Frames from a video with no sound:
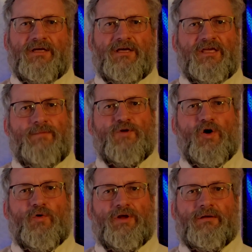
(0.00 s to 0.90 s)
keep
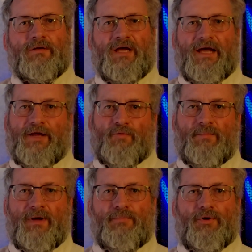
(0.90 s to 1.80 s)
coding, and
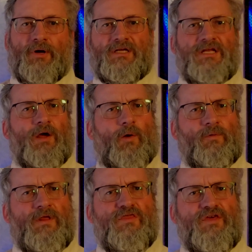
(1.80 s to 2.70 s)
remember, the
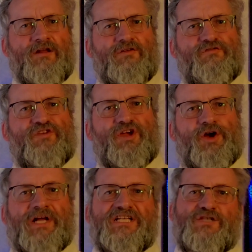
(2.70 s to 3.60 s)
only thing to
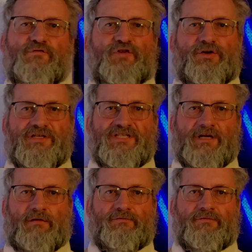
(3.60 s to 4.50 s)
fear is fear
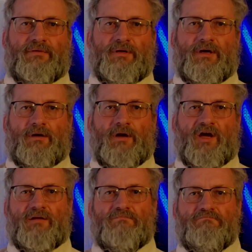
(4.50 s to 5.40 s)
itself.
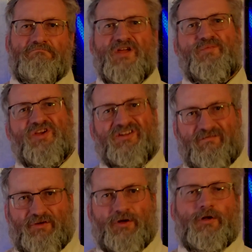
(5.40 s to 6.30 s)
And maybe an
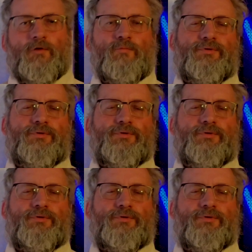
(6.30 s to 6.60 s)
infinite loop.